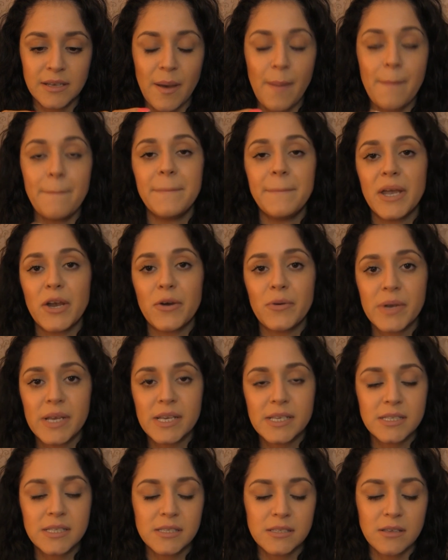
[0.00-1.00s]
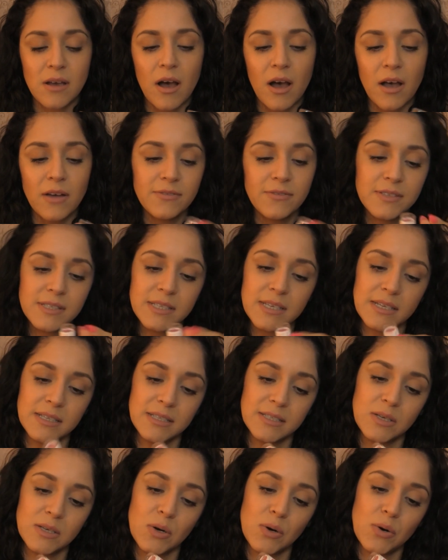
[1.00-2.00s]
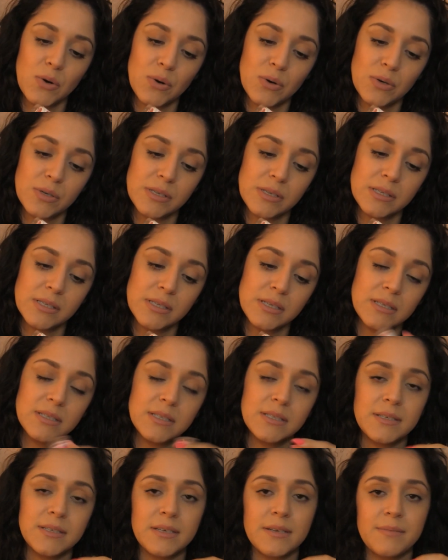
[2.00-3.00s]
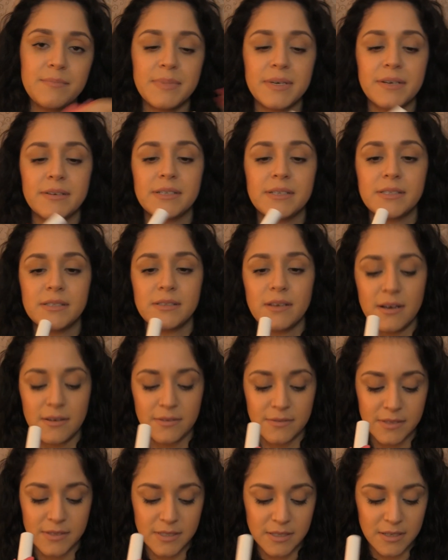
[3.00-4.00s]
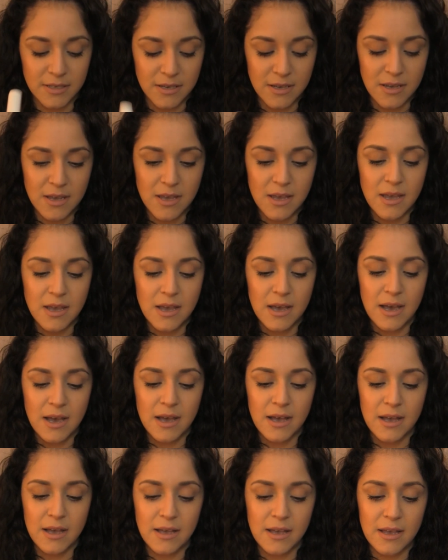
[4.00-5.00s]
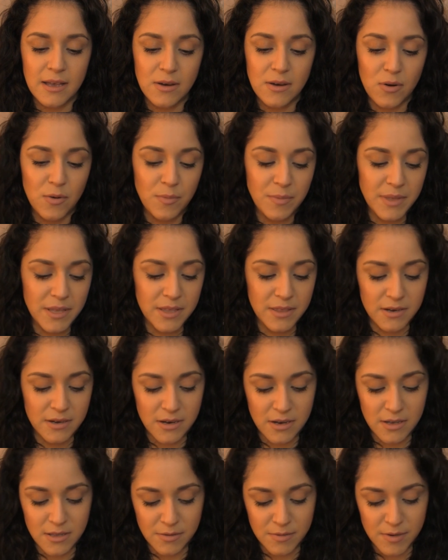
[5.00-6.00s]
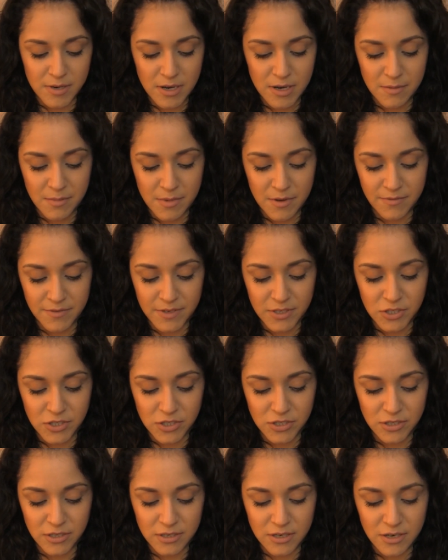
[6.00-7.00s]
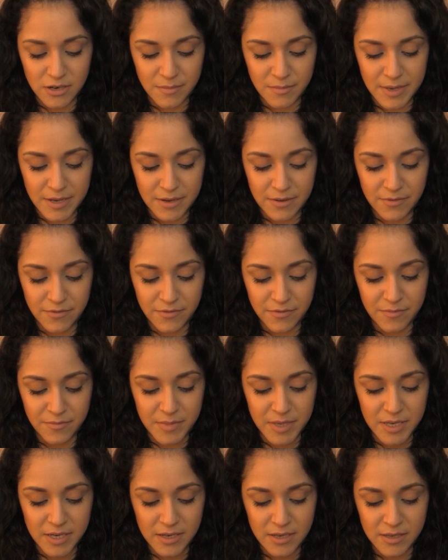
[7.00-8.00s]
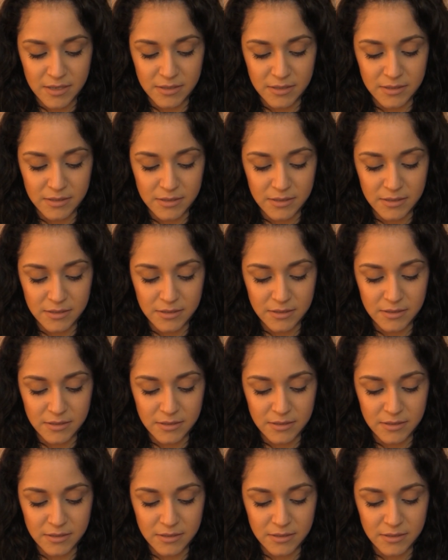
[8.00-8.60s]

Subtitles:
Berry Soft. It's 60 Berry Soft. I hope that the color will come off. It should come off because